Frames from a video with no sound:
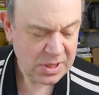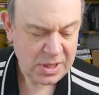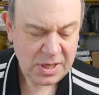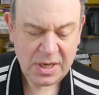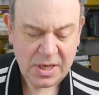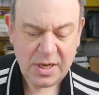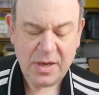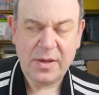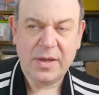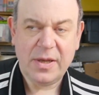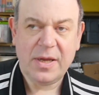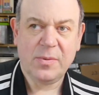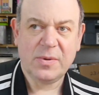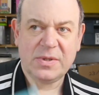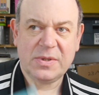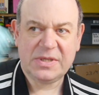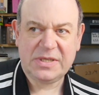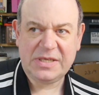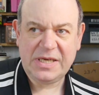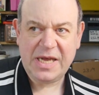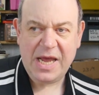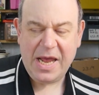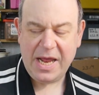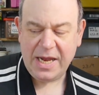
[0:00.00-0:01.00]
And that was
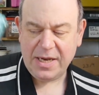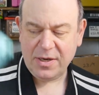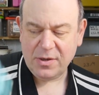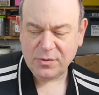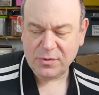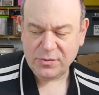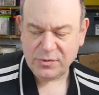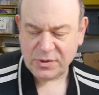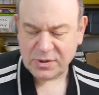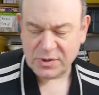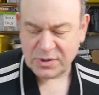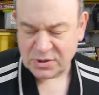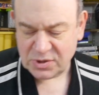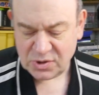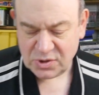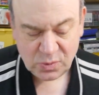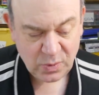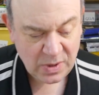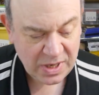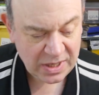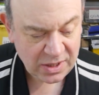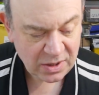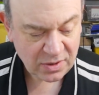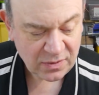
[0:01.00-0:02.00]
ten, one hundred and
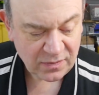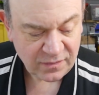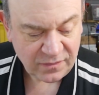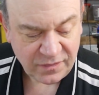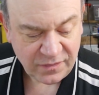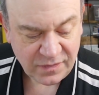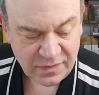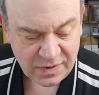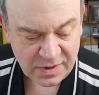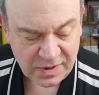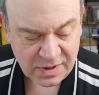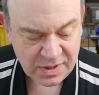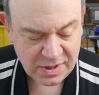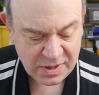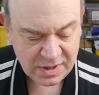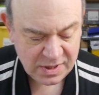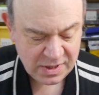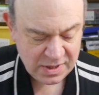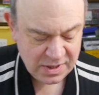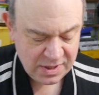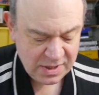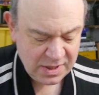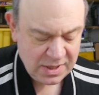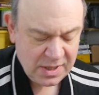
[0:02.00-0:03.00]
twelve.
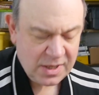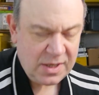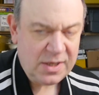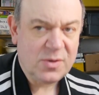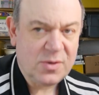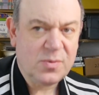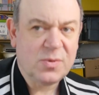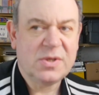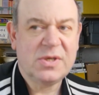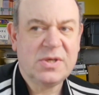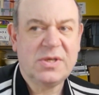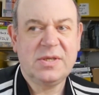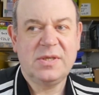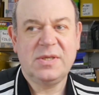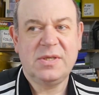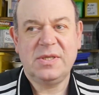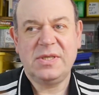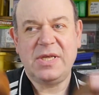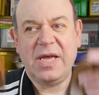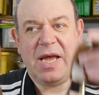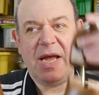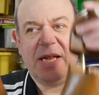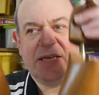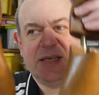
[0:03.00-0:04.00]
This was
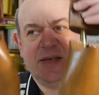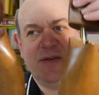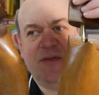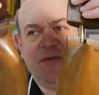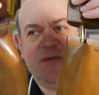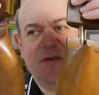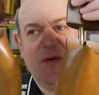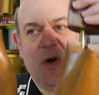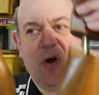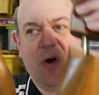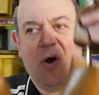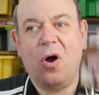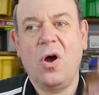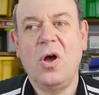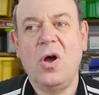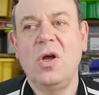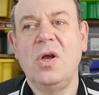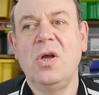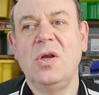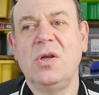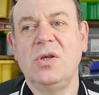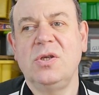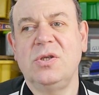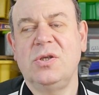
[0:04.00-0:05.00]
thirty-four.
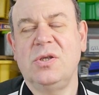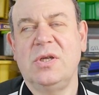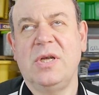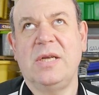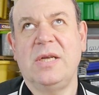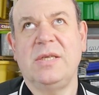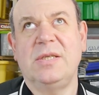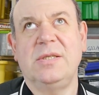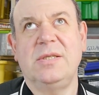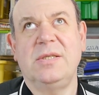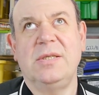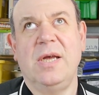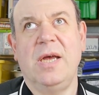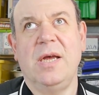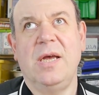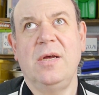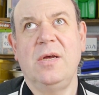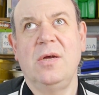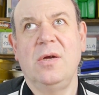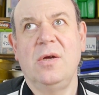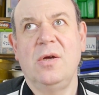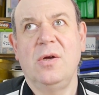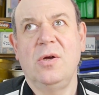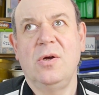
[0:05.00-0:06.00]
So that's uh,
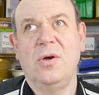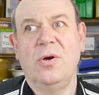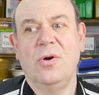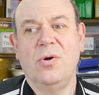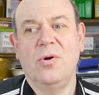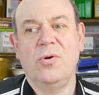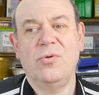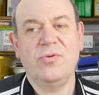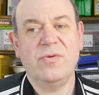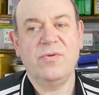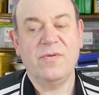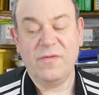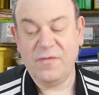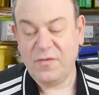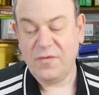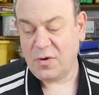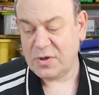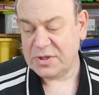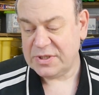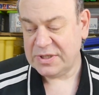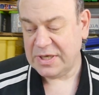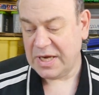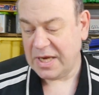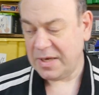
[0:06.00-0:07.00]
one hundred and
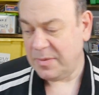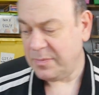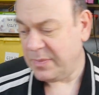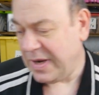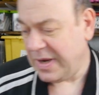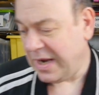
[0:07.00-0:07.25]
forty-eight